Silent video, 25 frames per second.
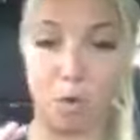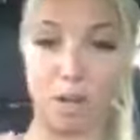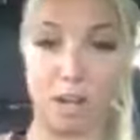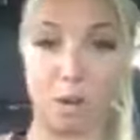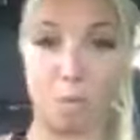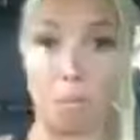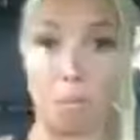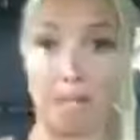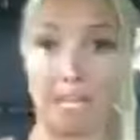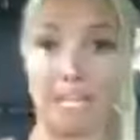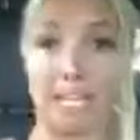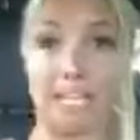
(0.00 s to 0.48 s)

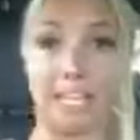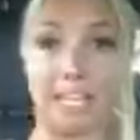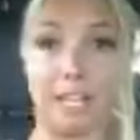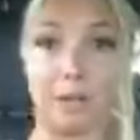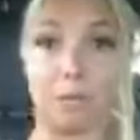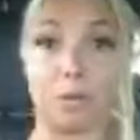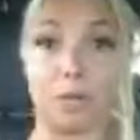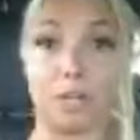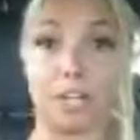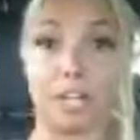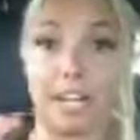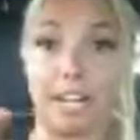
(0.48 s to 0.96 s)
one-on-one -on -one
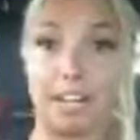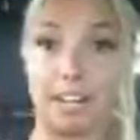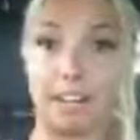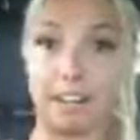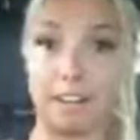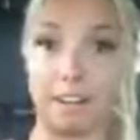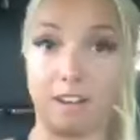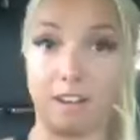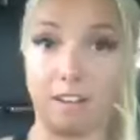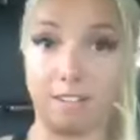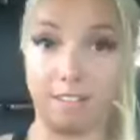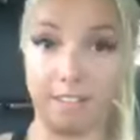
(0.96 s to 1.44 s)
healing work and
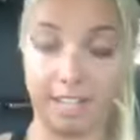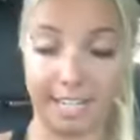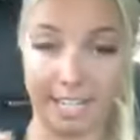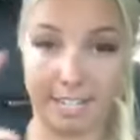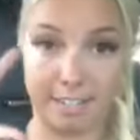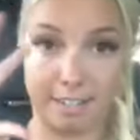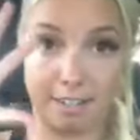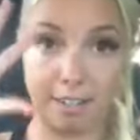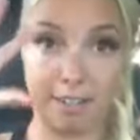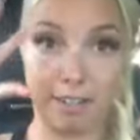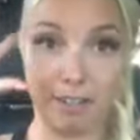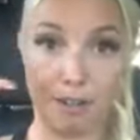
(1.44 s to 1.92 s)

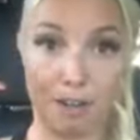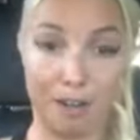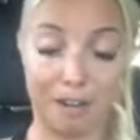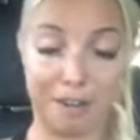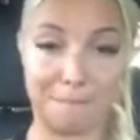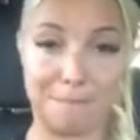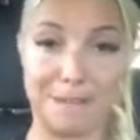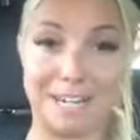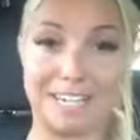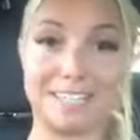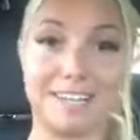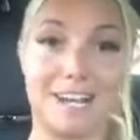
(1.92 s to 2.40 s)
like a
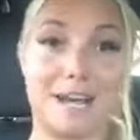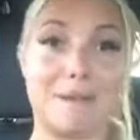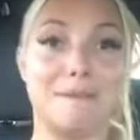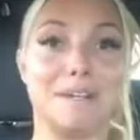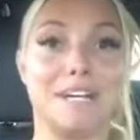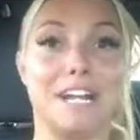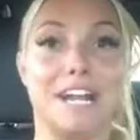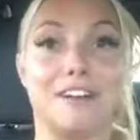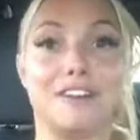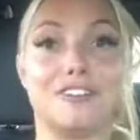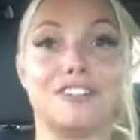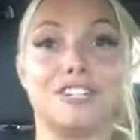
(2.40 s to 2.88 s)
lot of my time
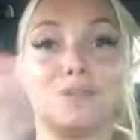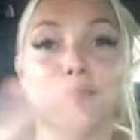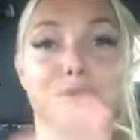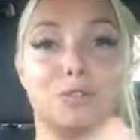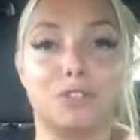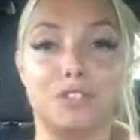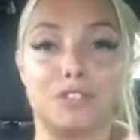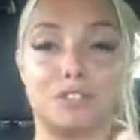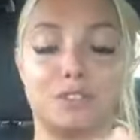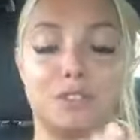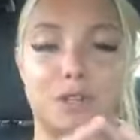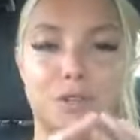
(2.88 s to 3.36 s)
and energy
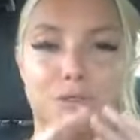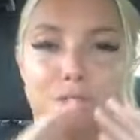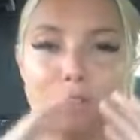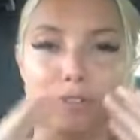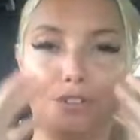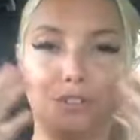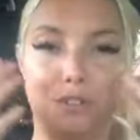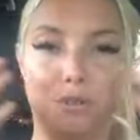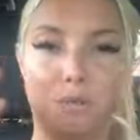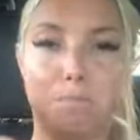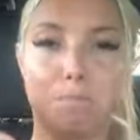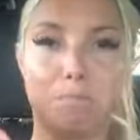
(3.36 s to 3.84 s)
will just go
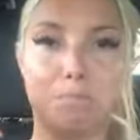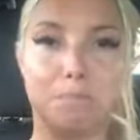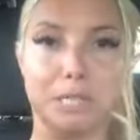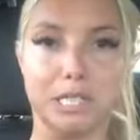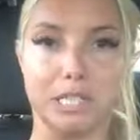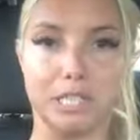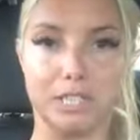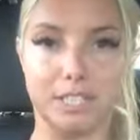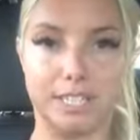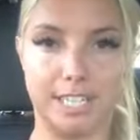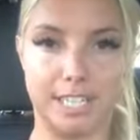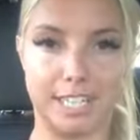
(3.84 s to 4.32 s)
to
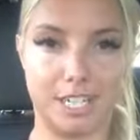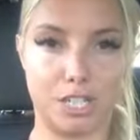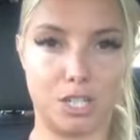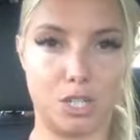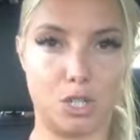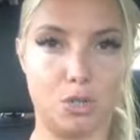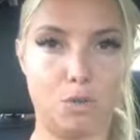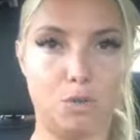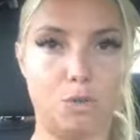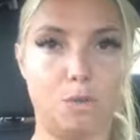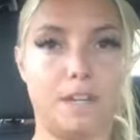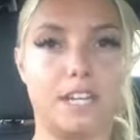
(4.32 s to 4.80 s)
building
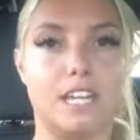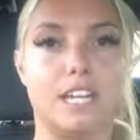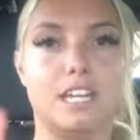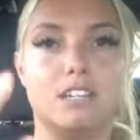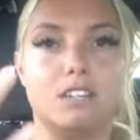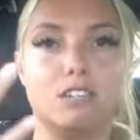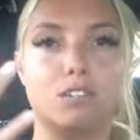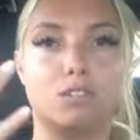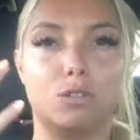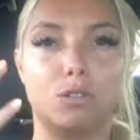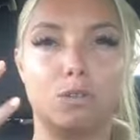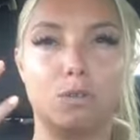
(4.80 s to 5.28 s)
you
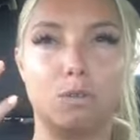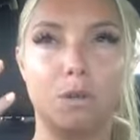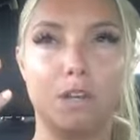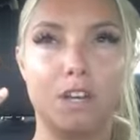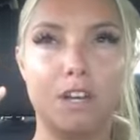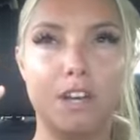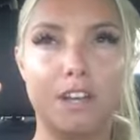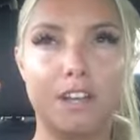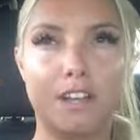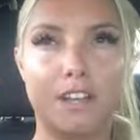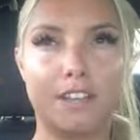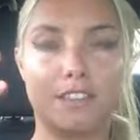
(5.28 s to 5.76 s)
into
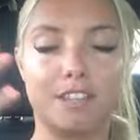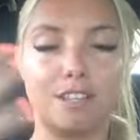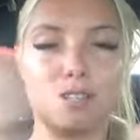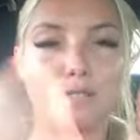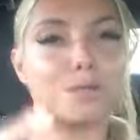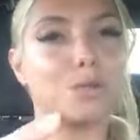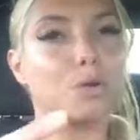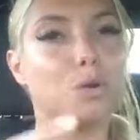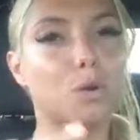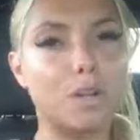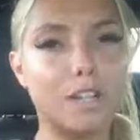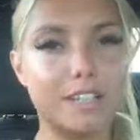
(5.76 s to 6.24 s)
the
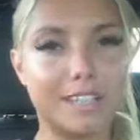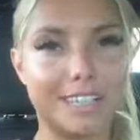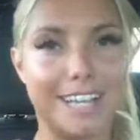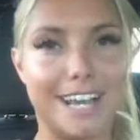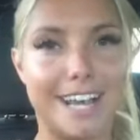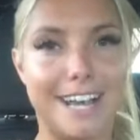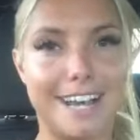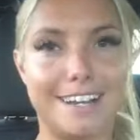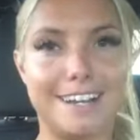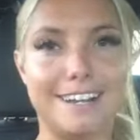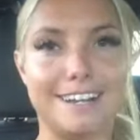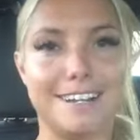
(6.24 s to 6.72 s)
soul
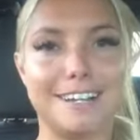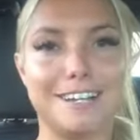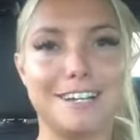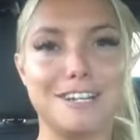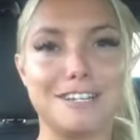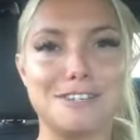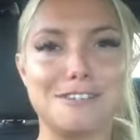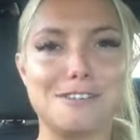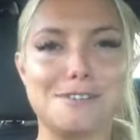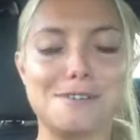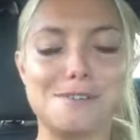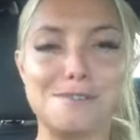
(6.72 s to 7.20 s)
led,
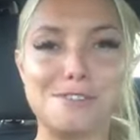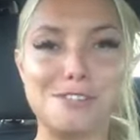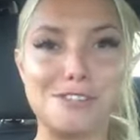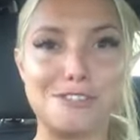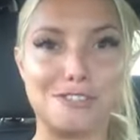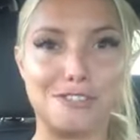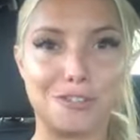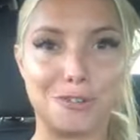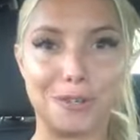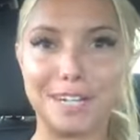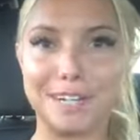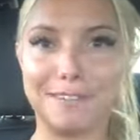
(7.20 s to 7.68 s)
you know,
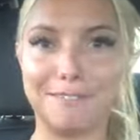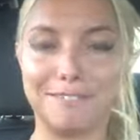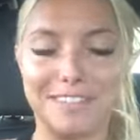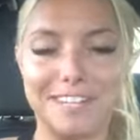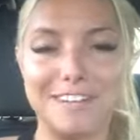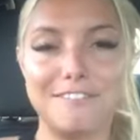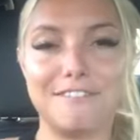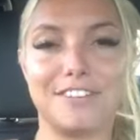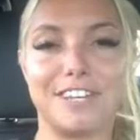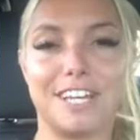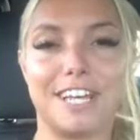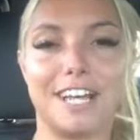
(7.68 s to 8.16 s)
joy of
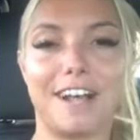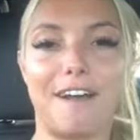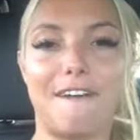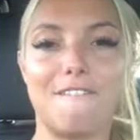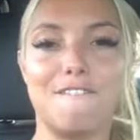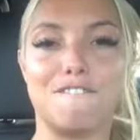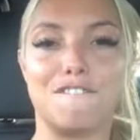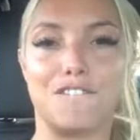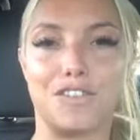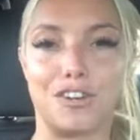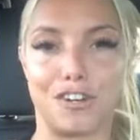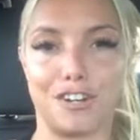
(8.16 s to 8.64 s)
living
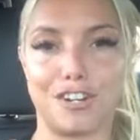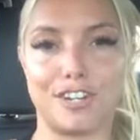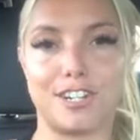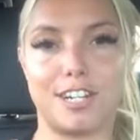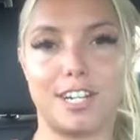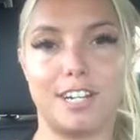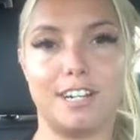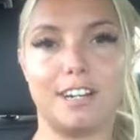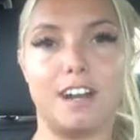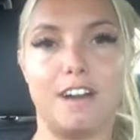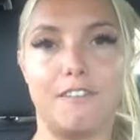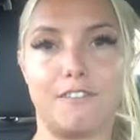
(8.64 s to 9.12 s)

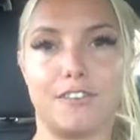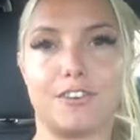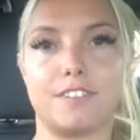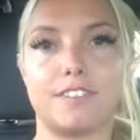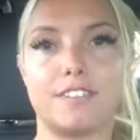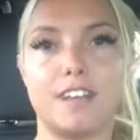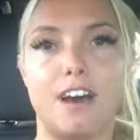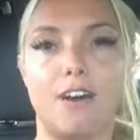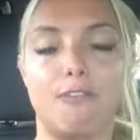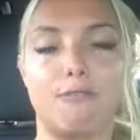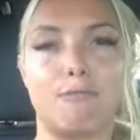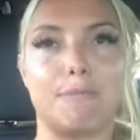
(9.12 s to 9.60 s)
version of
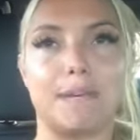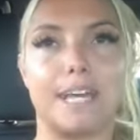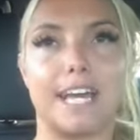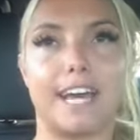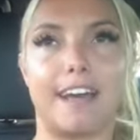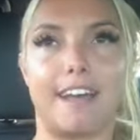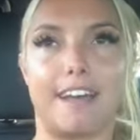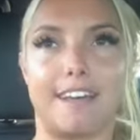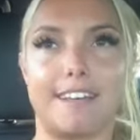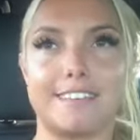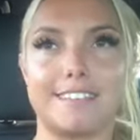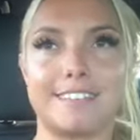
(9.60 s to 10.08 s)
yourself
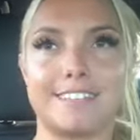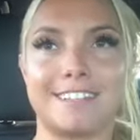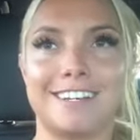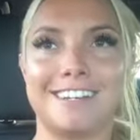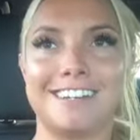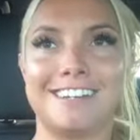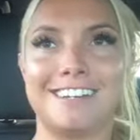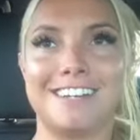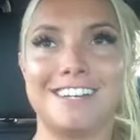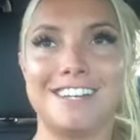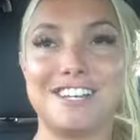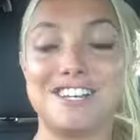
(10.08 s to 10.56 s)
because
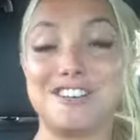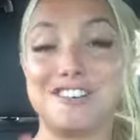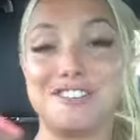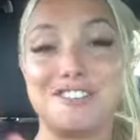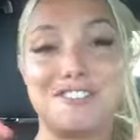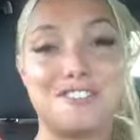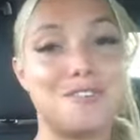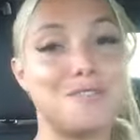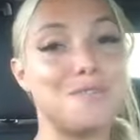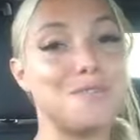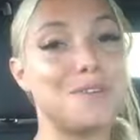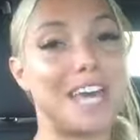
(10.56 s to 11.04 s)

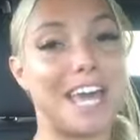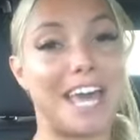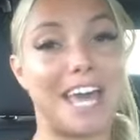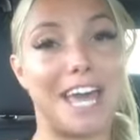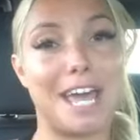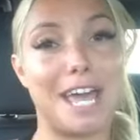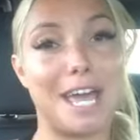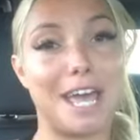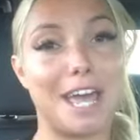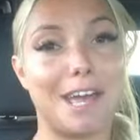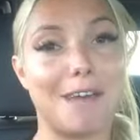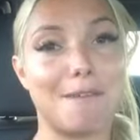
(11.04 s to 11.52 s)
you
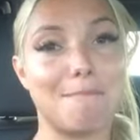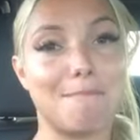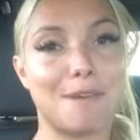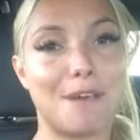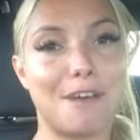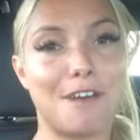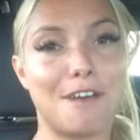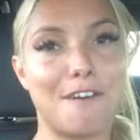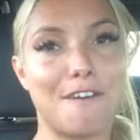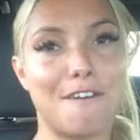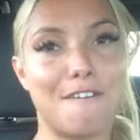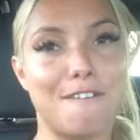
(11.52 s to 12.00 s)
came
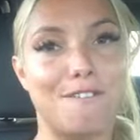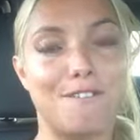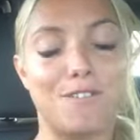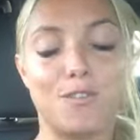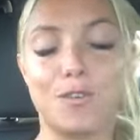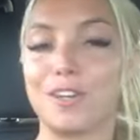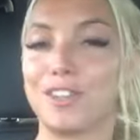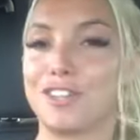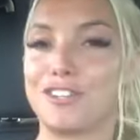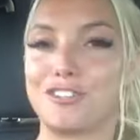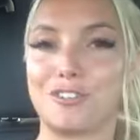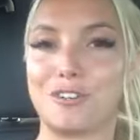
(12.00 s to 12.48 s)

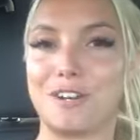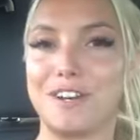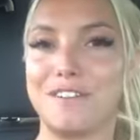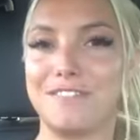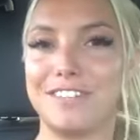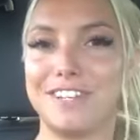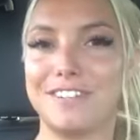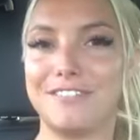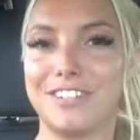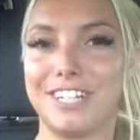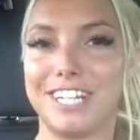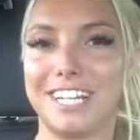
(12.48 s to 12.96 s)
for the joy
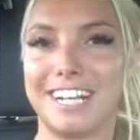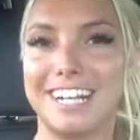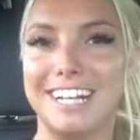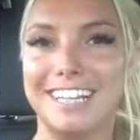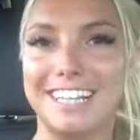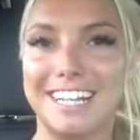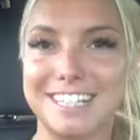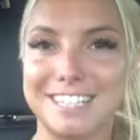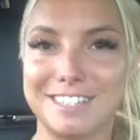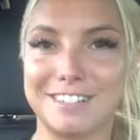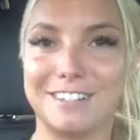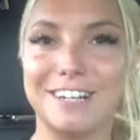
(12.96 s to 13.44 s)
of living.
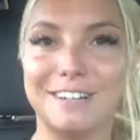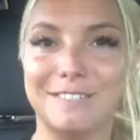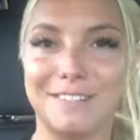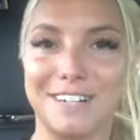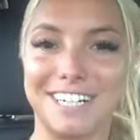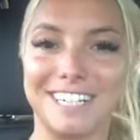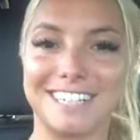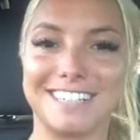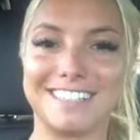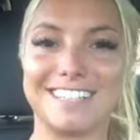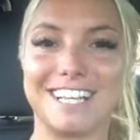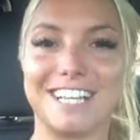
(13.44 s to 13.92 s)
And that's all I
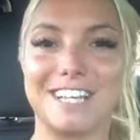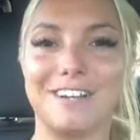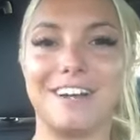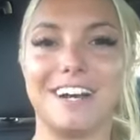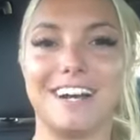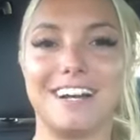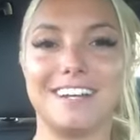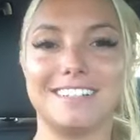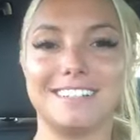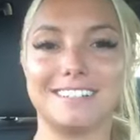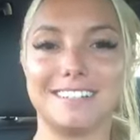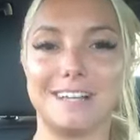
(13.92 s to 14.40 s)
wanted to say, you
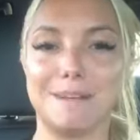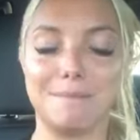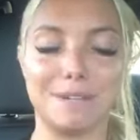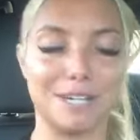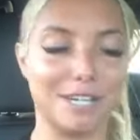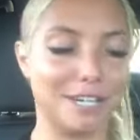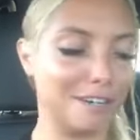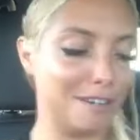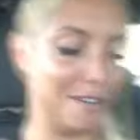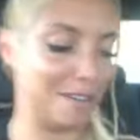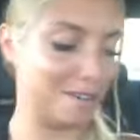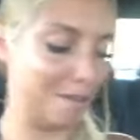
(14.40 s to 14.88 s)
guys. I'm
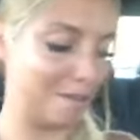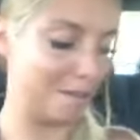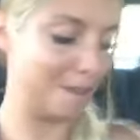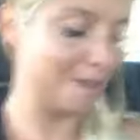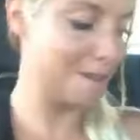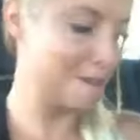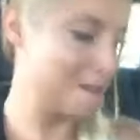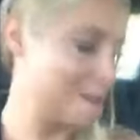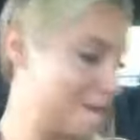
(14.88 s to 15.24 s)
going to go